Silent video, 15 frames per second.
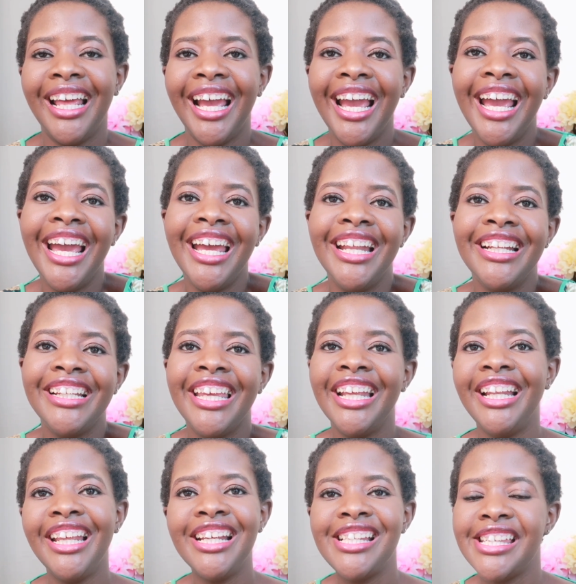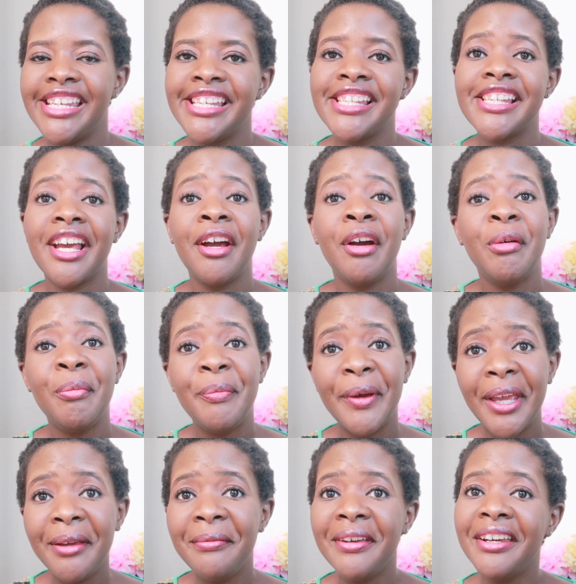And Genet is a
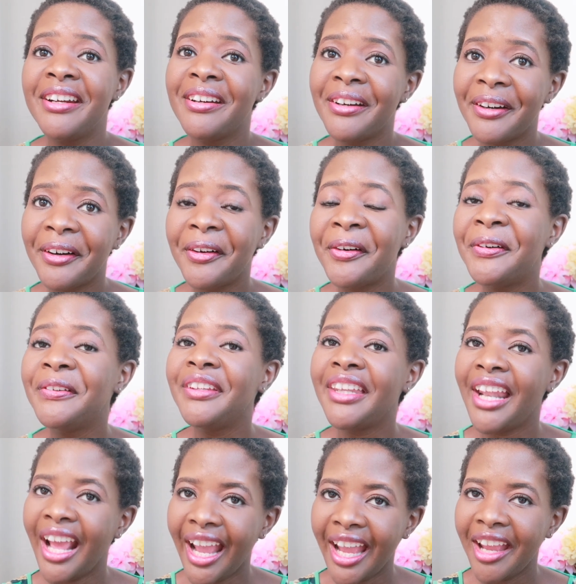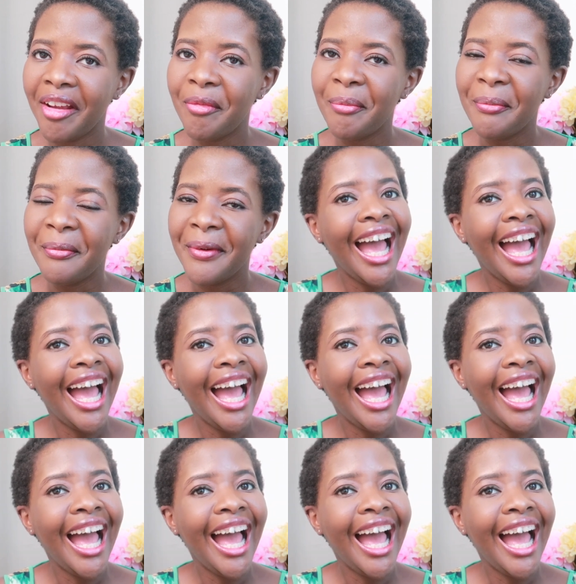baby girl name.